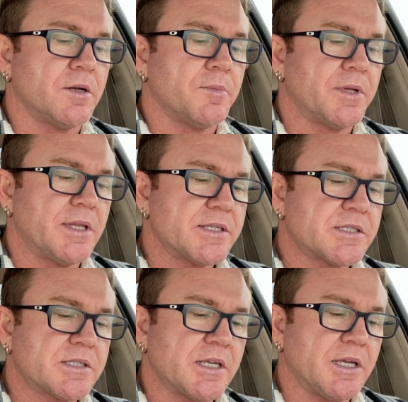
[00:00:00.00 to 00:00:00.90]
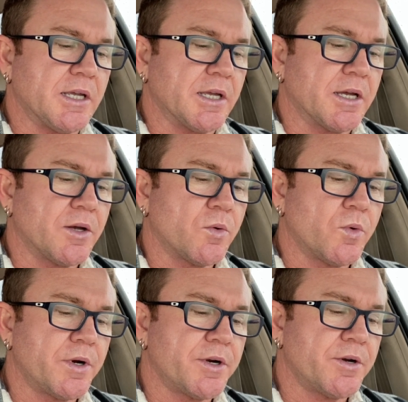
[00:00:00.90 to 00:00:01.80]
But let's see,
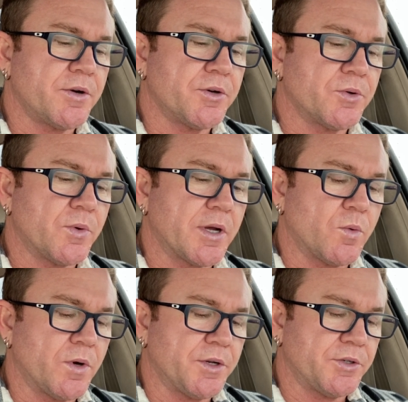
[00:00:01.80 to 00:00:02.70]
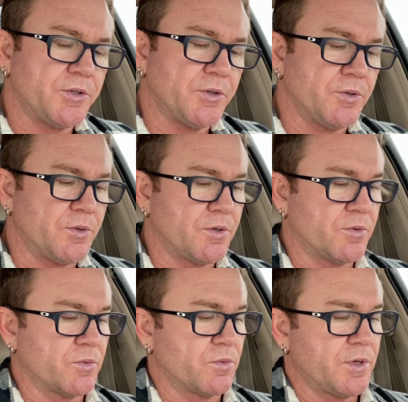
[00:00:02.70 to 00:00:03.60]
where do I want to
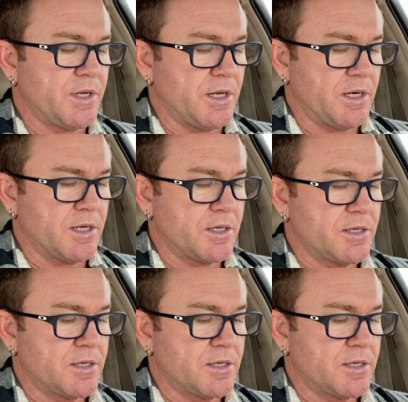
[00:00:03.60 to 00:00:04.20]
read?